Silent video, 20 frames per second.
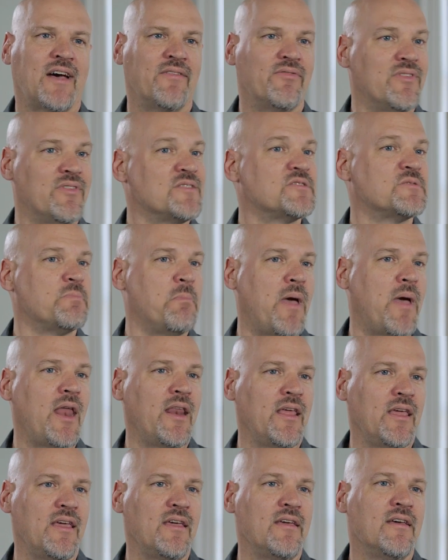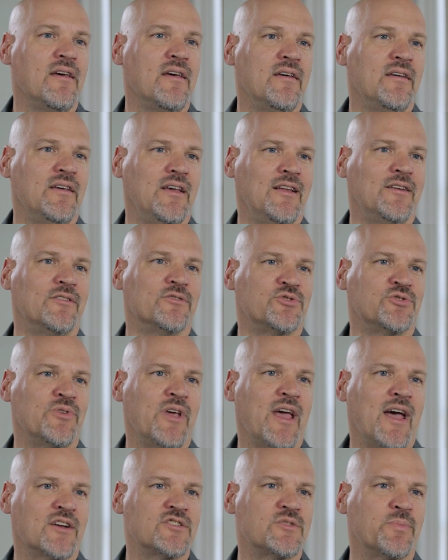have this many
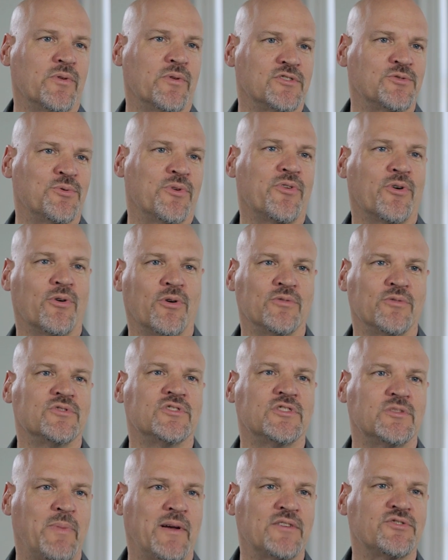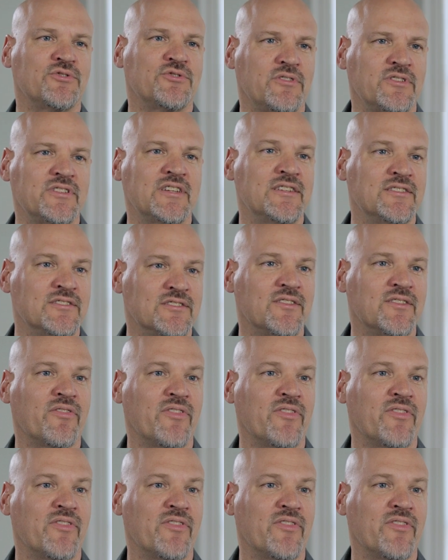industry experts with their own specialties and